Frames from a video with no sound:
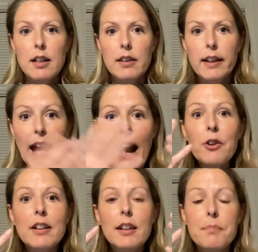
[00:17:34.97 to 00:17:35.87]
Like, how
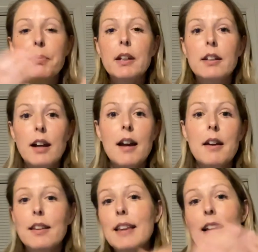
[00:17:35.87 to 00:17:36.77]
did, but
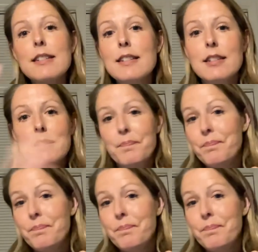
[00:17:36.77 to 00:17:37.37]
I, that's,